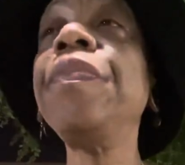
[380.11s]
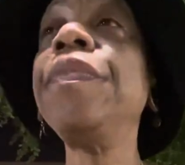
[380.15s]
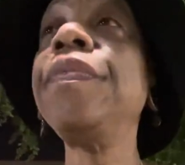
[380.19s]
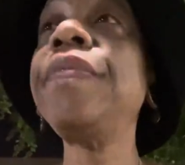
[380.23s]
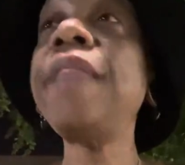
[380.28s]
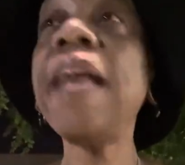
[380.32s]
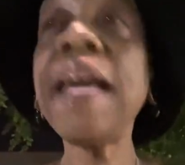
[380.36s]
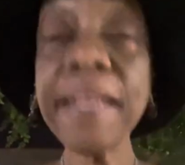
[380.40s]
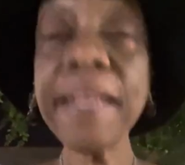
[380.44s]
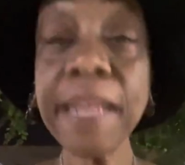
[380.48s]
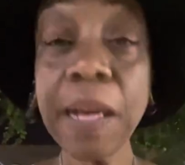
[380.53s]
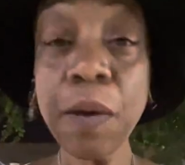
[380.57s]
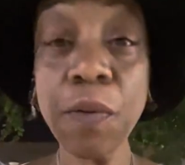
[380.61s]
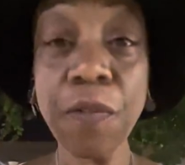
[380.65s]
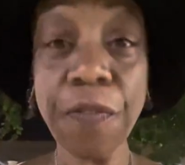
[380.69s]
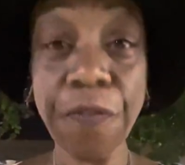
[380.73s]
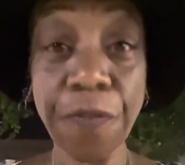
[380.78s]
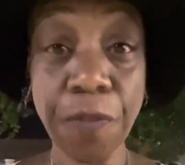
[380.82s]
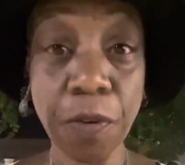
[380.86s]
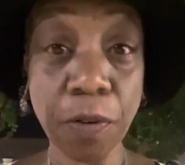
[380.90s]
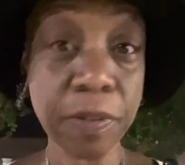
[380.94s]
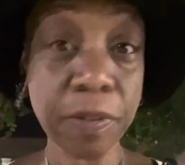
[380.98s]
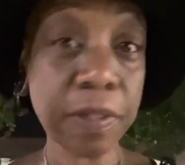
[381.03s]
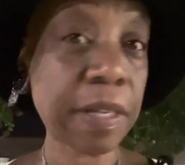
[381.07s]
Then there were
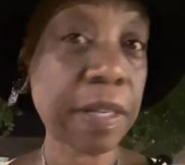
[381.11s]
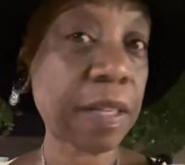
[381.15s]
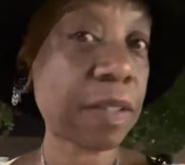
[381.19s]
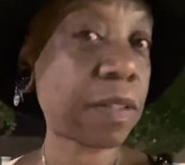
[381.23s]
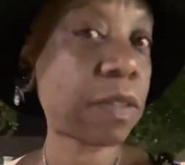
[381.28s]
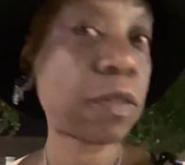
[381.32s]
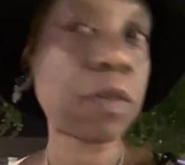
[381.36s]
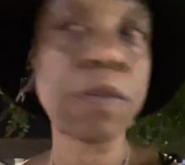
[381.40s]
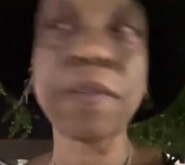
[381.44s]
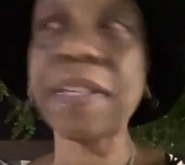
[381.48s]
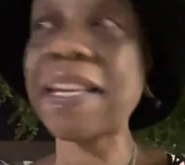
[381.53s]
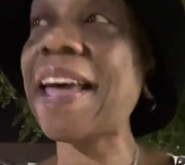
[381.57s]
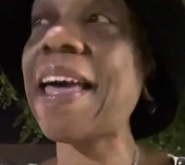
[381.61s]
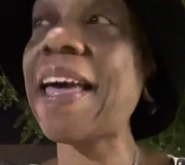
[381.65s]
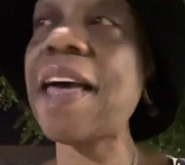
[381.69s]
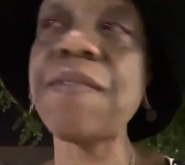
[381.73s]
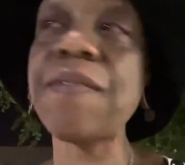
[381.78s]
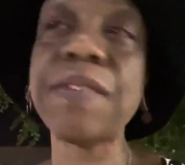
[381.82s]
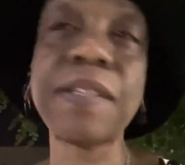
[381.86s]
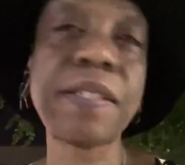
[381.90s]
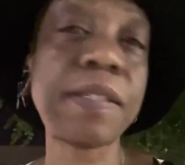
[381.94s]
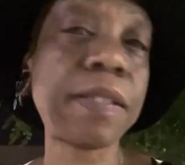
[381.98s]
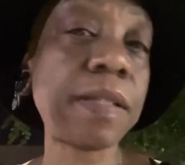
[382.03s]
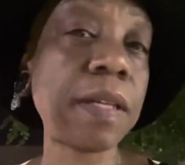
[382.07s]
folks that I saw that I
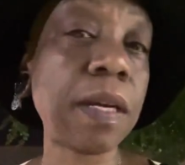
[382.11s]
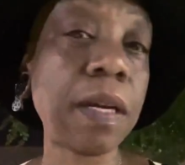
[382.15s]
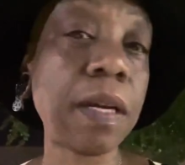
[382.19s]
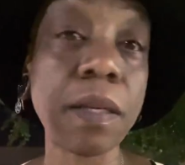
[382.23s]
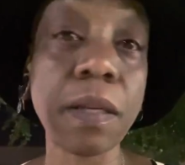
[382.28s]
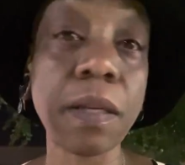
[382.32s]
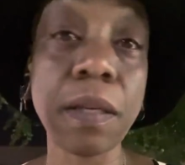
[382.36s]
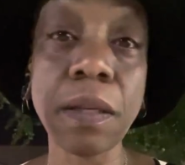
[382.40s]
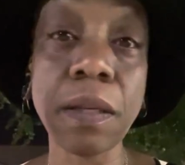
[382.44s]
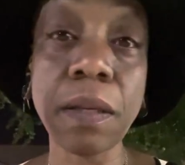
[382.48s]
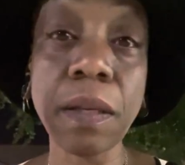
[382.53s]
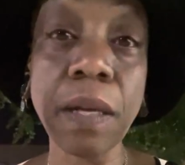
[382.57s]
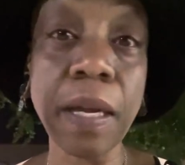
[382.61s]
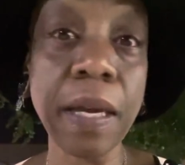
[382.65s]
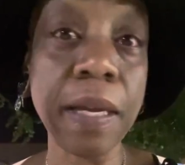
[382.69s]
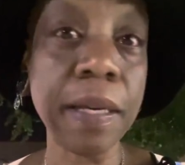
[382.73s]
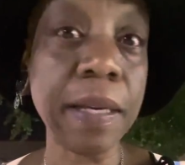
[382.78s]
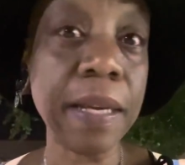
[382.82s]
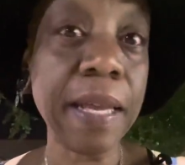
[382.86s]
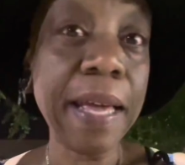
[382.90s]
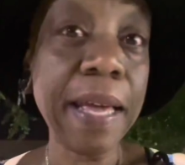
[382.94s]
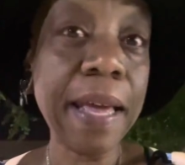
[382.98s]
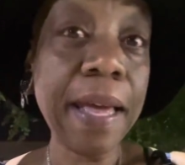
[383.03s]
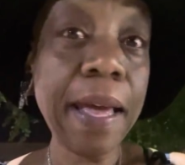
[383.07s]
haven't seen
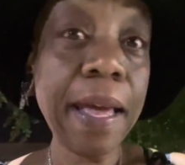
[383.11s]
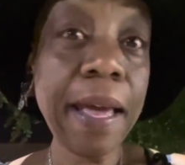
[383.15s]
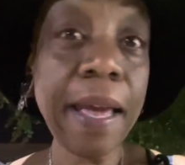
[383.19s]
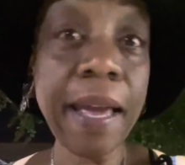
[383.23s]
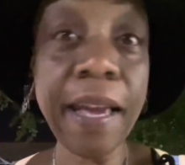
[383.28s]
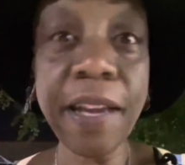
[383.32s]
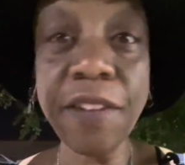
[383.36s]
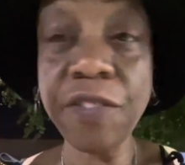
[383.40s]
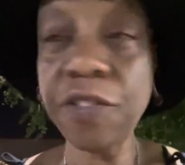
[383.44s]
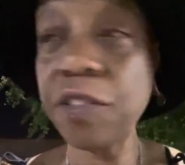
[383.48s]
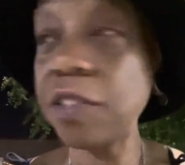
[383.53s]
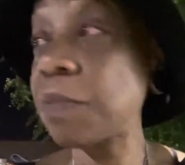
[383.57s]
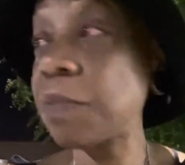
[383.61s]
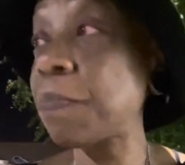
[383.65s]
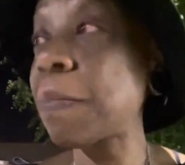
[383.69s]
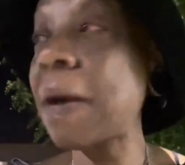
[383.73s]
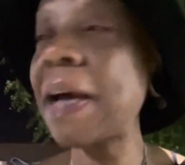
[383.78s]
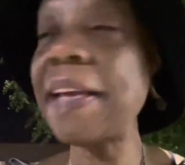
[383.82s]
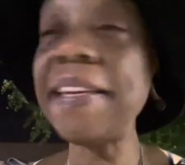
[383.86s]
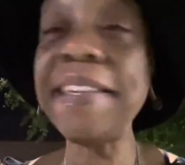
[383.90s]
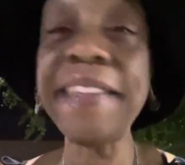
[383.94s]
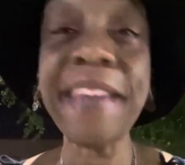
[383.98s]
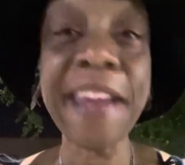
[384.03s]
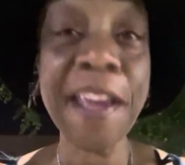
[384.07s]
in ages. My
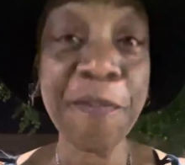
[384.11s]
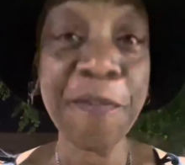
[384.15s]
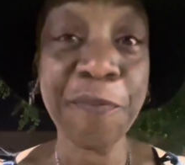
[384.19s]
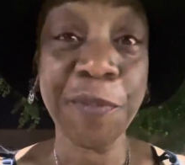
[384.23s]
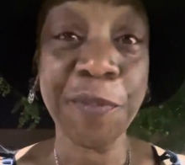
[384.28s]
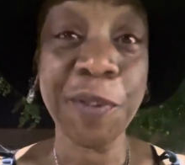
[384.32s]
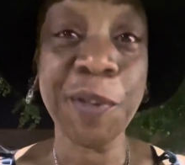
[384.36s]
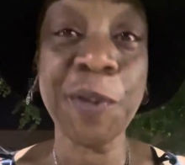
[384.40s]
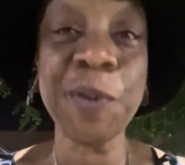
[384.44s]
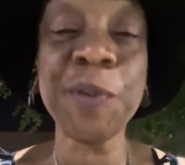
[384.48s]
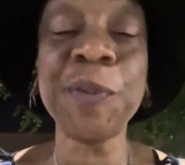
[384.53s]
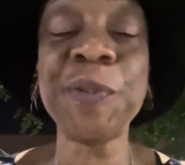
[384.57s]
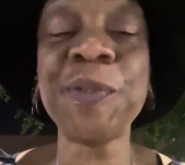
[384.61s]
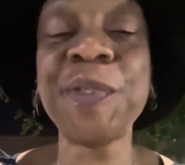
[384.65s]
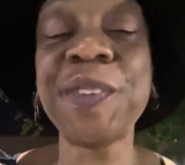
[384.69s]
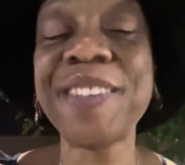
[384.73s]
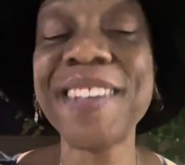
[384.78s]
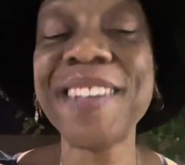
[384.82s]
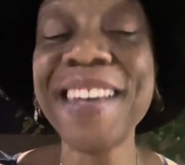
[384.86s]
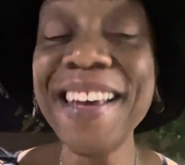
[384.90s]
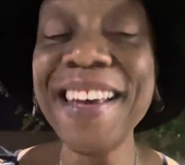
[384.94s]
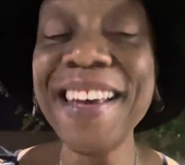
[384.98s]
nephews,